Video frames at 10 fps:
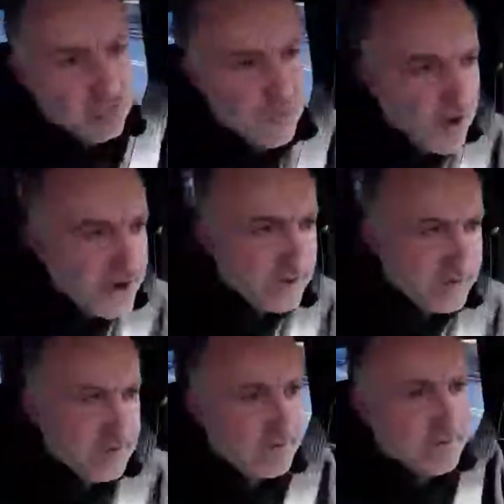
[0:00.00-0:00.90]
try it,
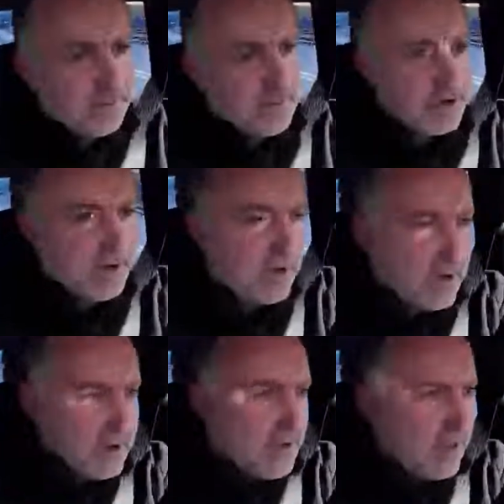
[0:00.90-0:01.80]
but
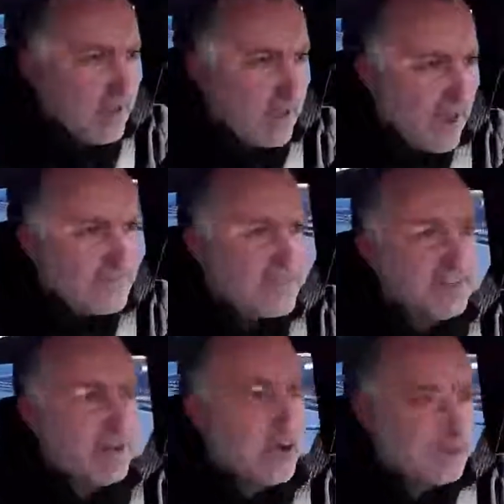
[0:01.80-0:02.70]
I've
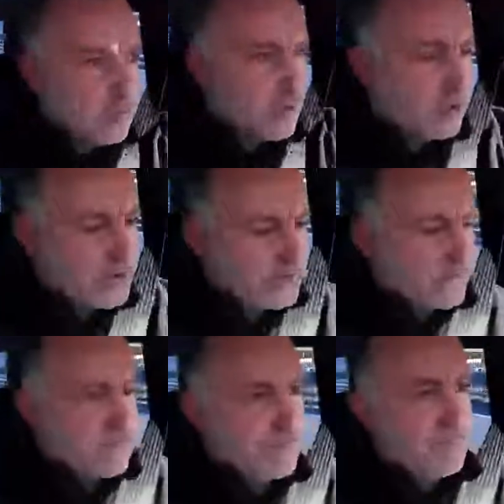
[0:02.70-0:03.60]
seen how it
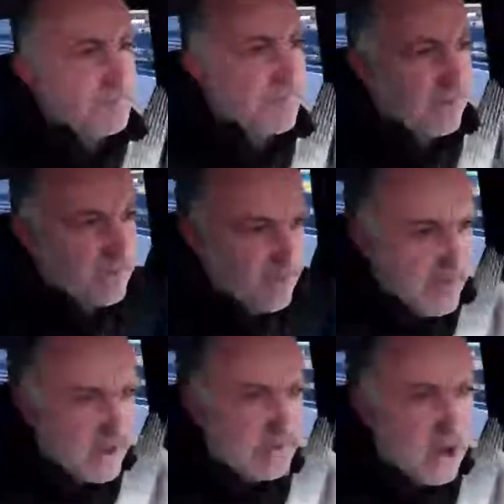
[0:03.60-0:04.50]
works
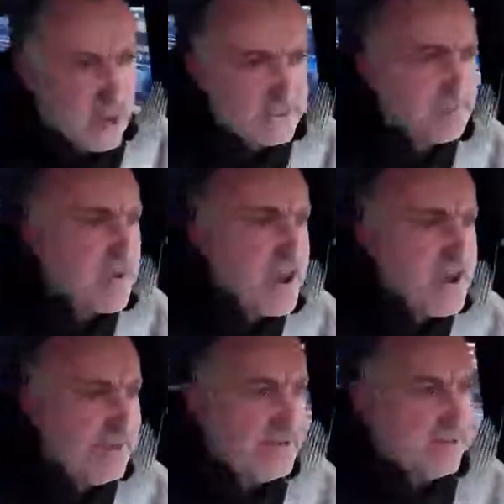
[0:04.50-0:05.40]
and how it's
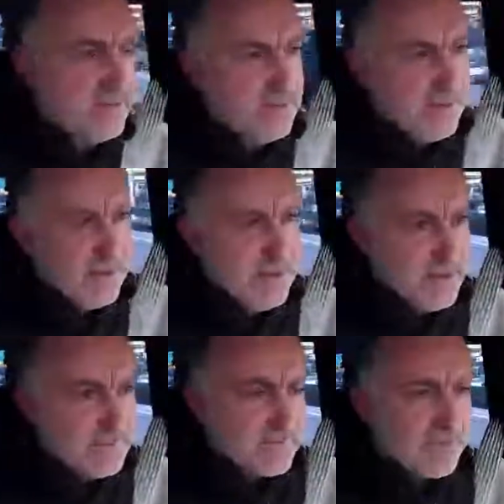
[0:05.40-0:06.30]
made,
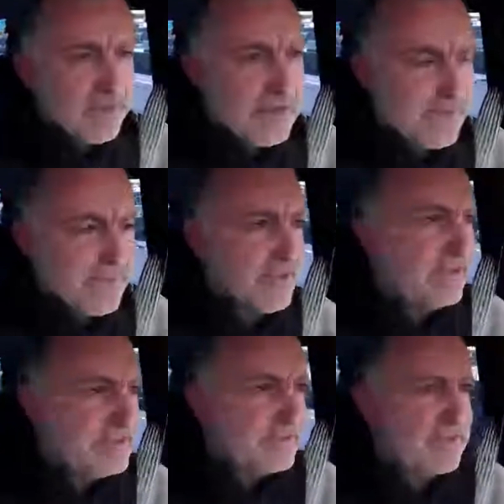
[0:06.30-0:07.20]
and I
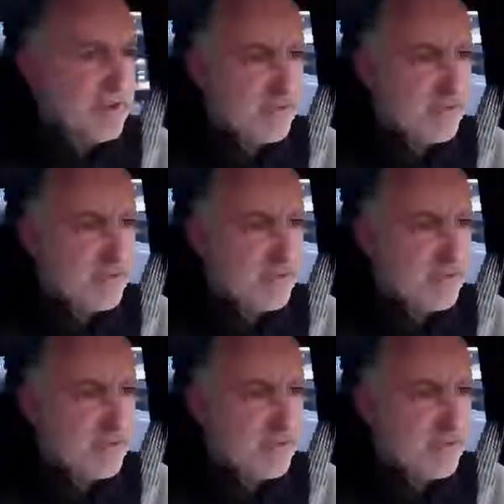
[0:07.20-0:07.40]
think it's